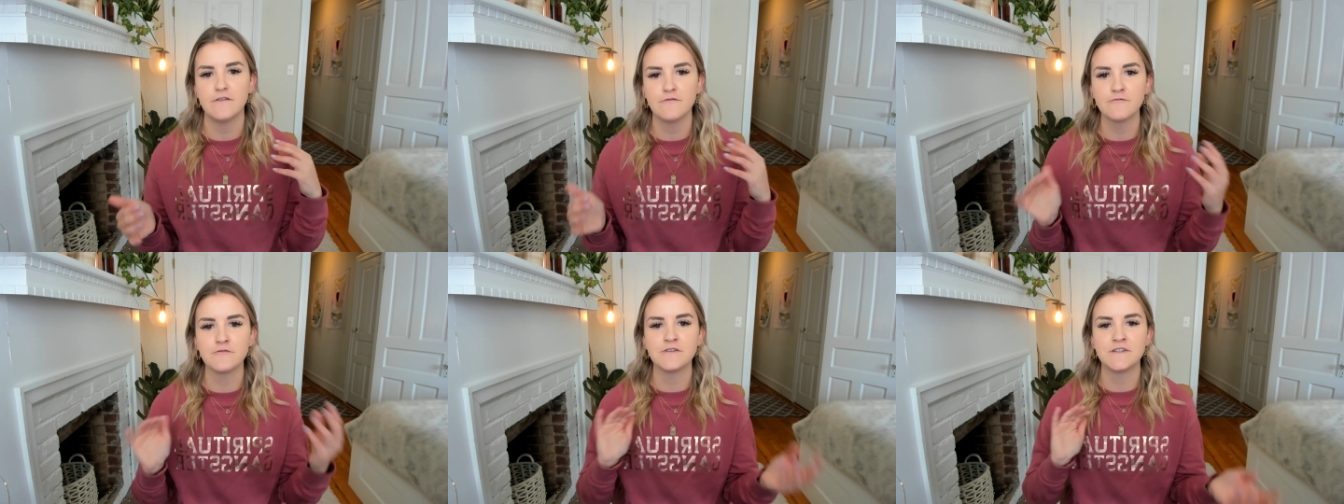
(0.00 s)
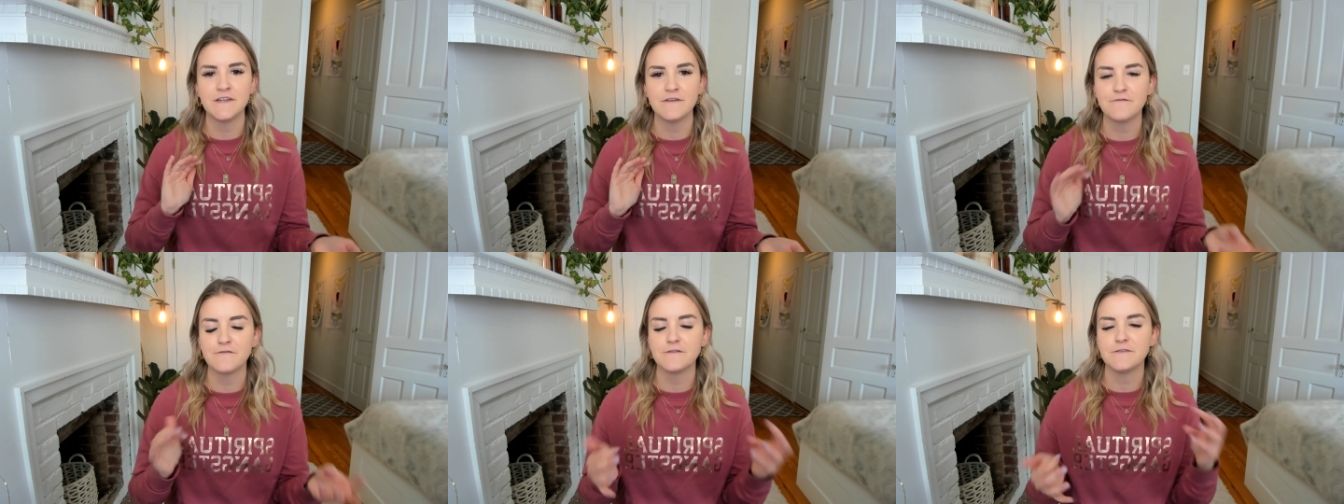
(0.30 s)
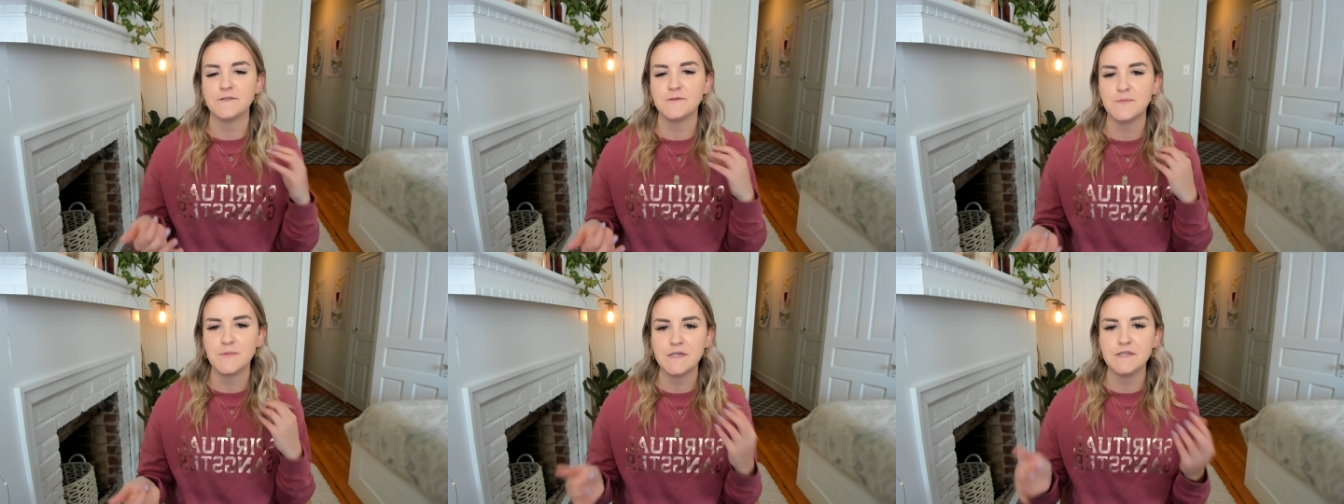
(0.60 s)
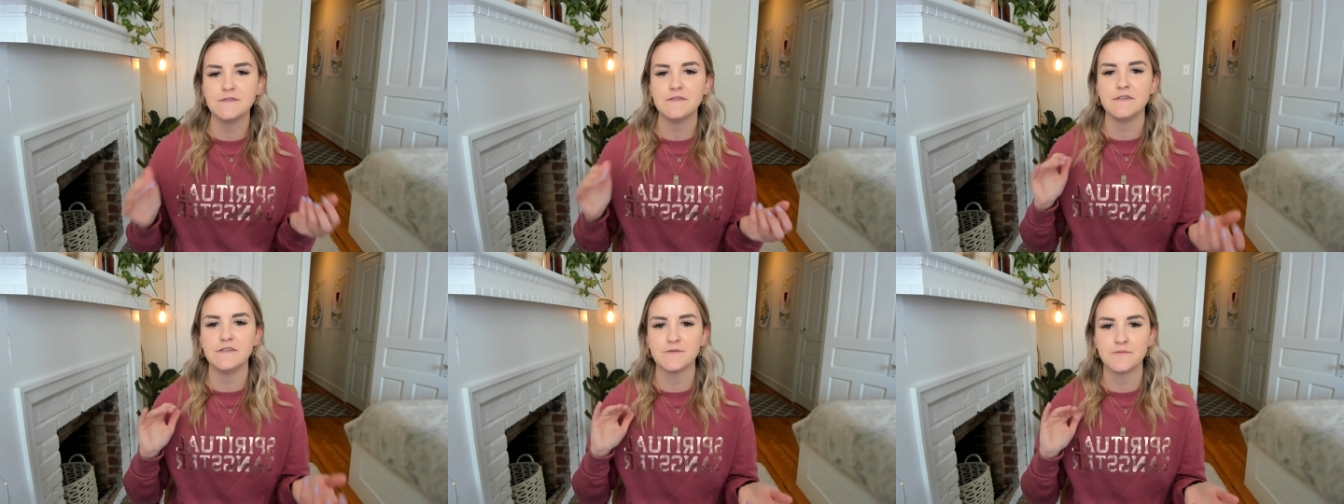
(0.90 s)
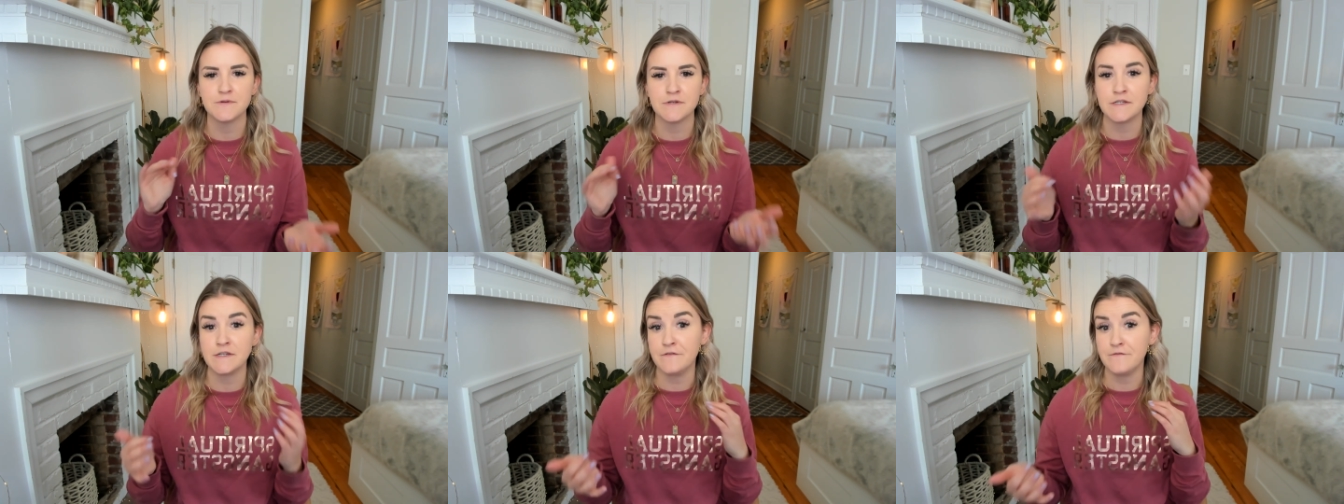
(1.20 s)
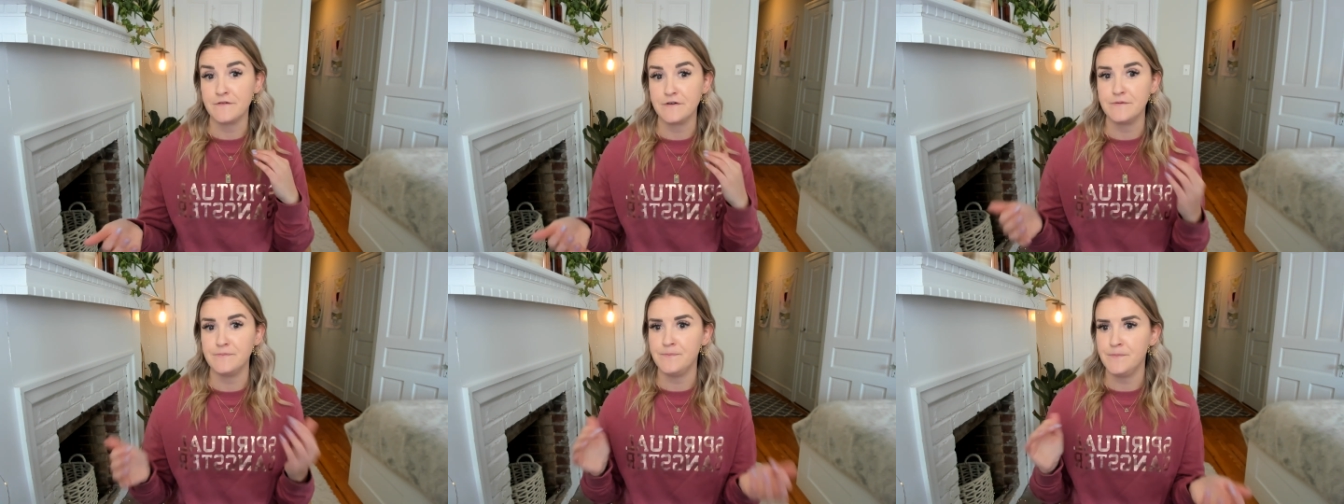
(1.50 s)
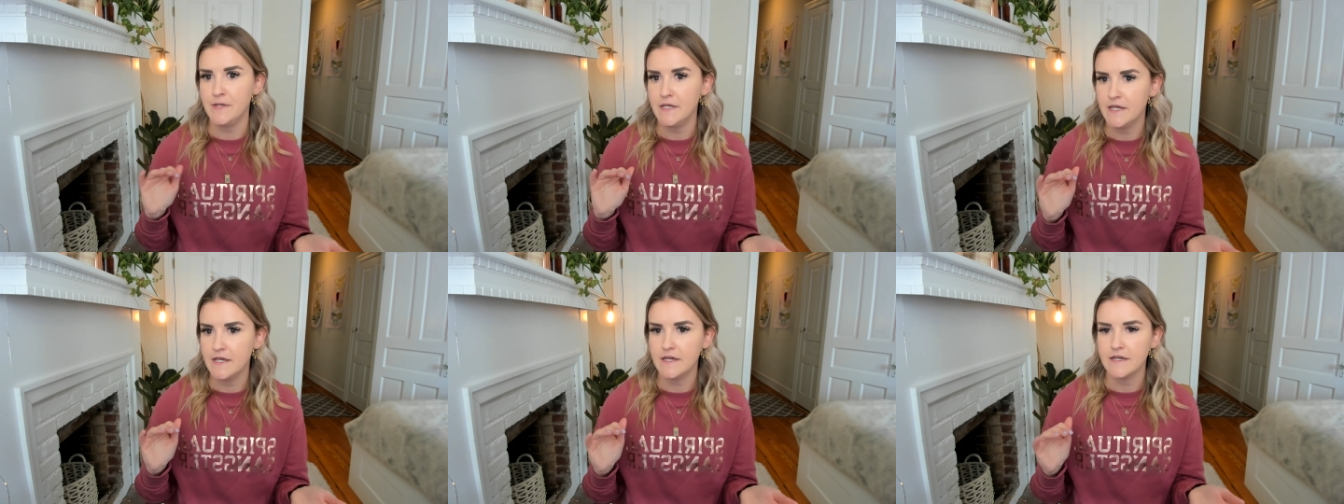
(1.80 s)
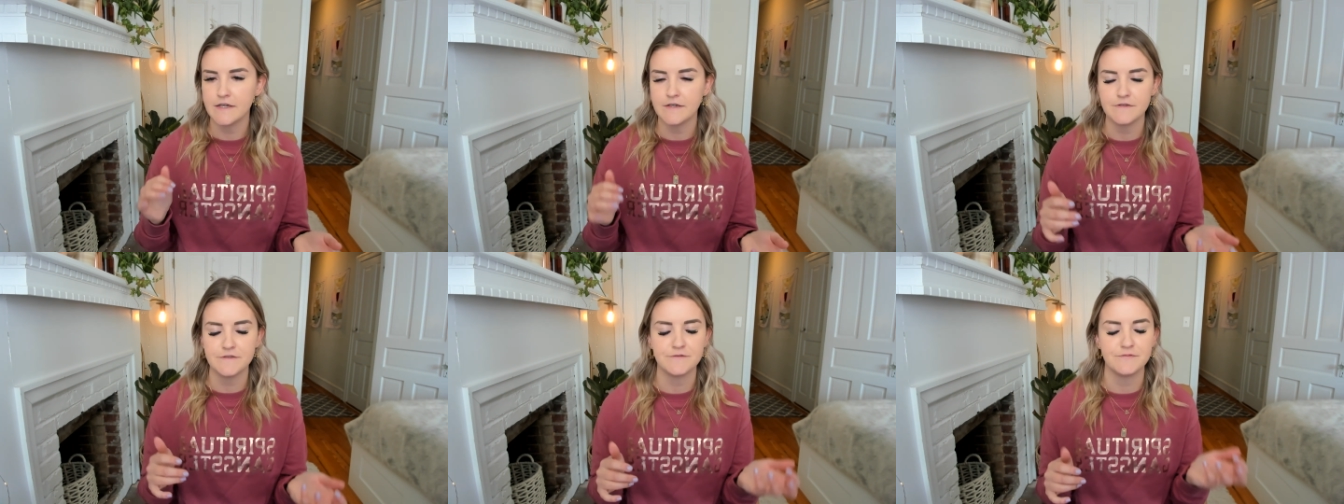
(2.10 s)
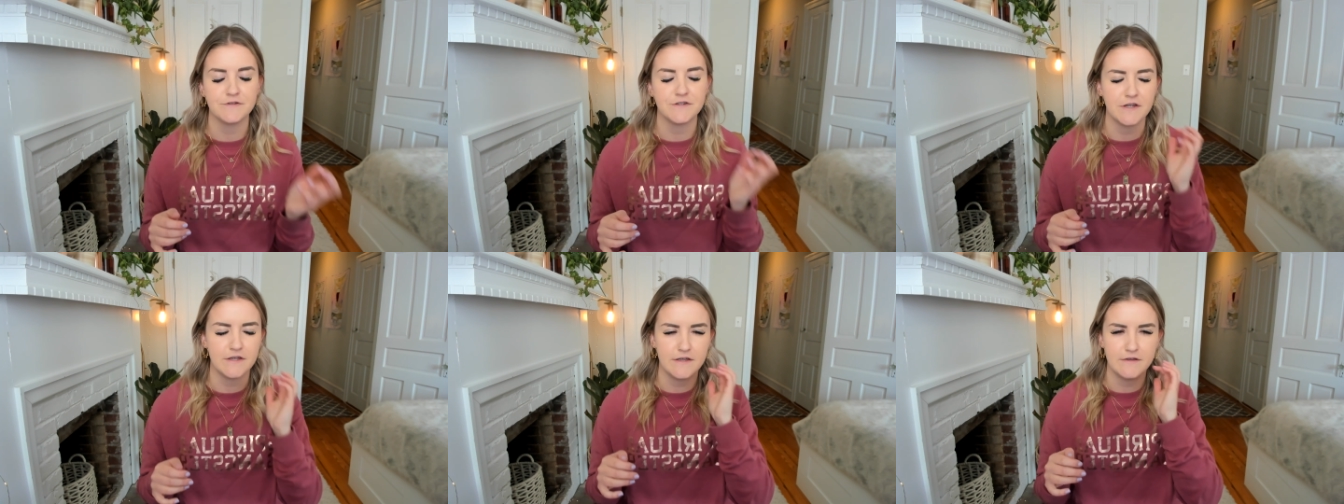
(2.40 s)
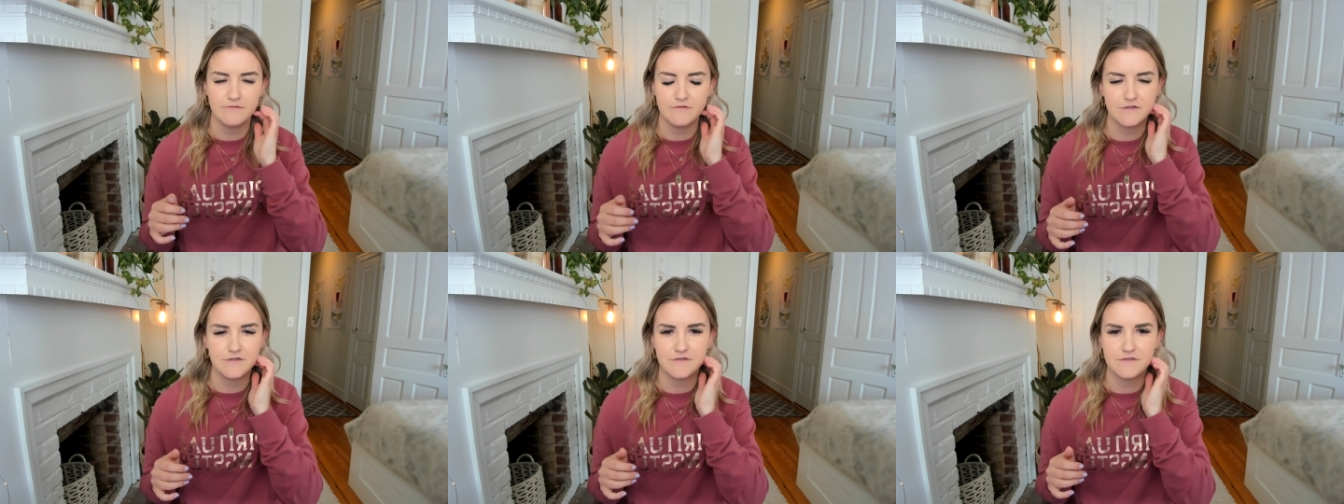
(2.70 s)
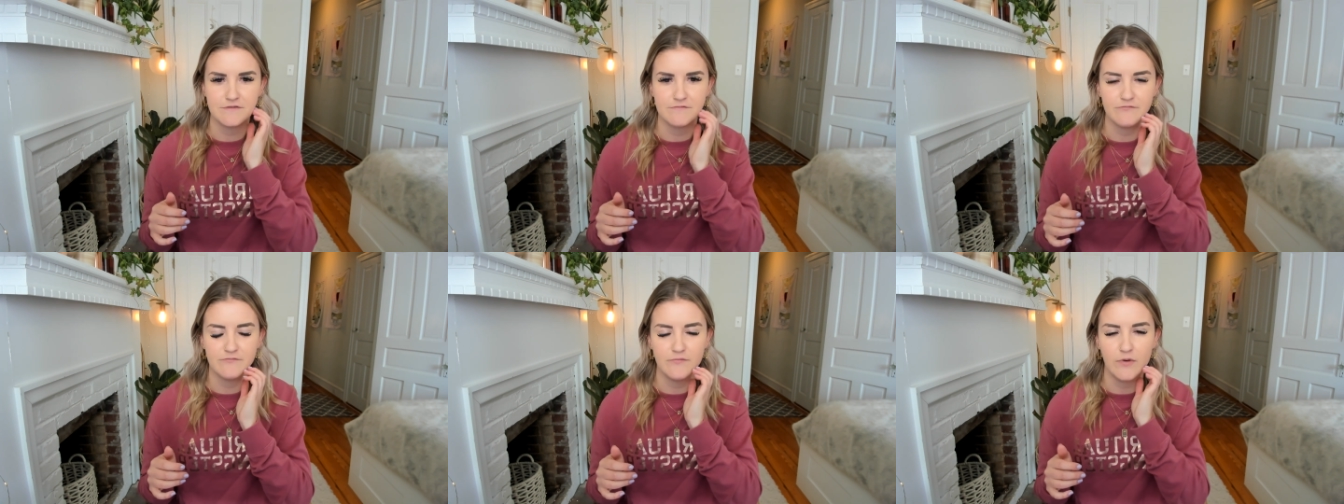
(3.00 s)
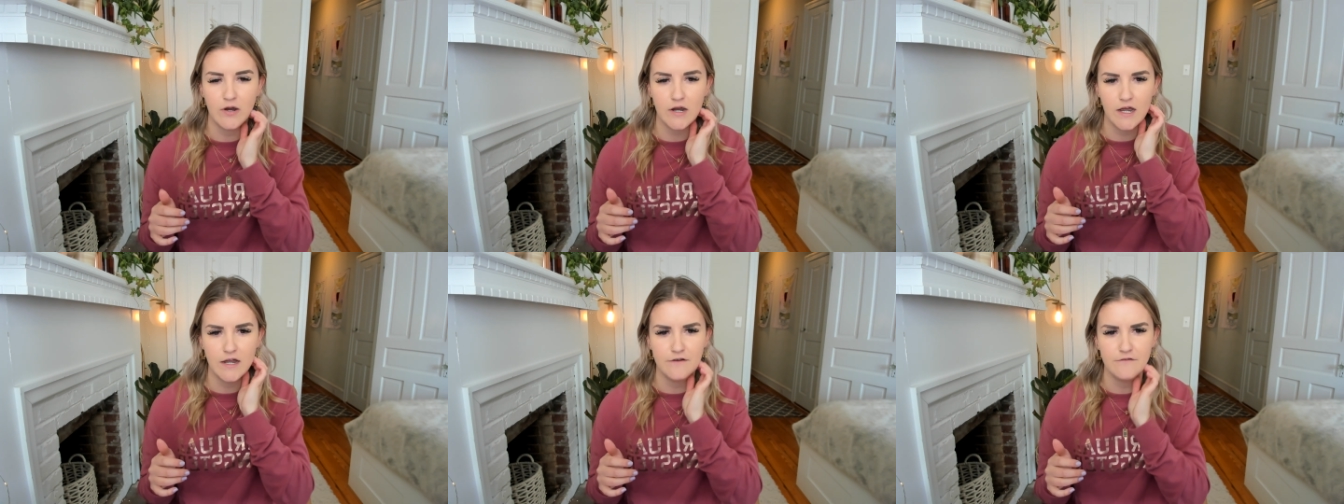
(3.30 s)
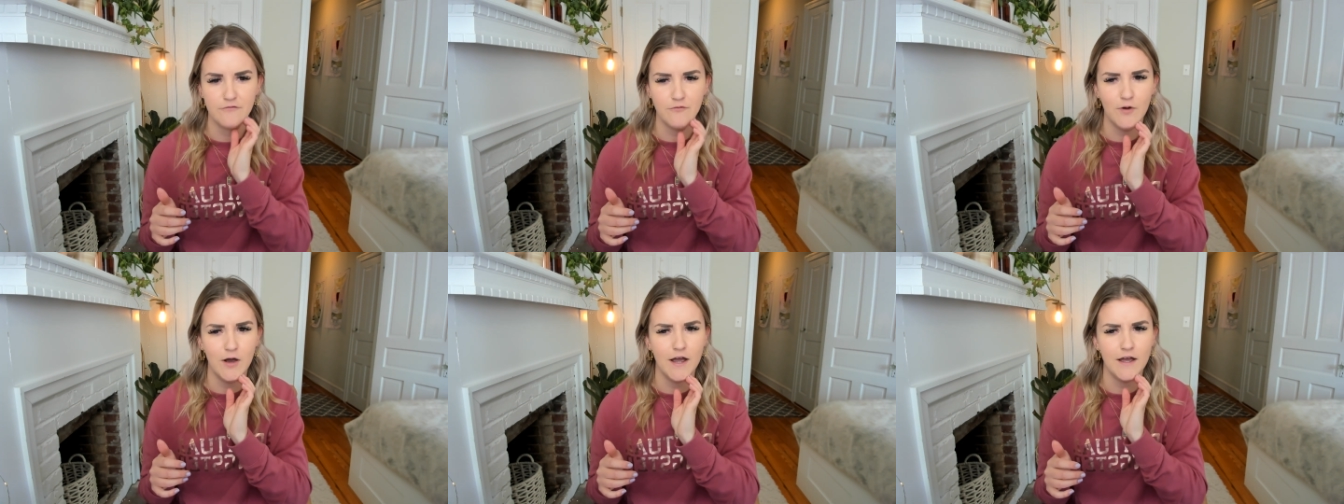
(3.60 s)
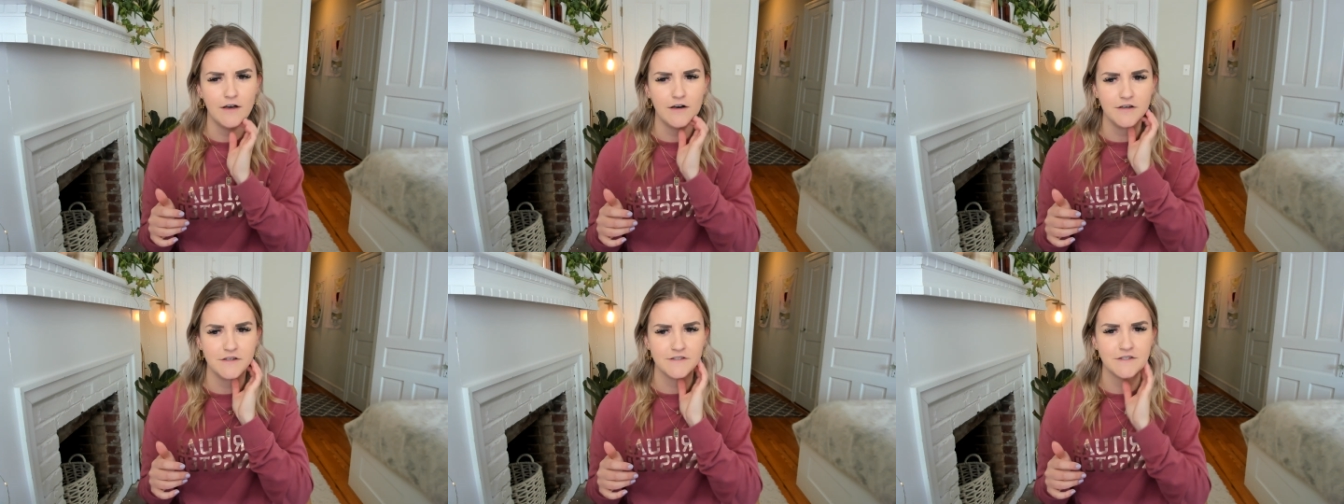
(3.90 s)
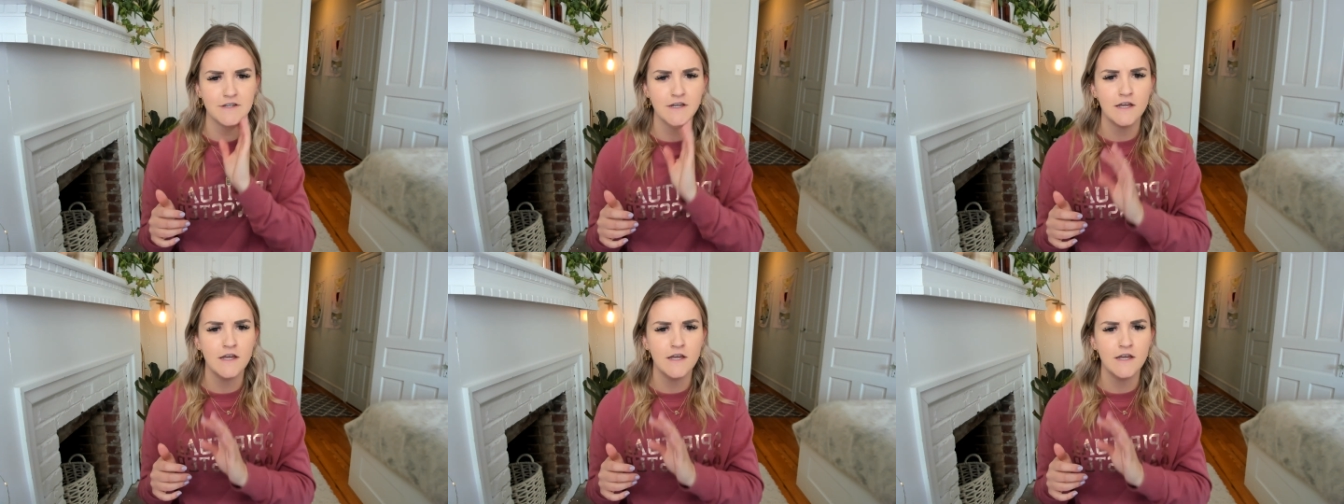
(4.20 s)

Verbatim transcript: we're different species we're different beings which i which is kind of wild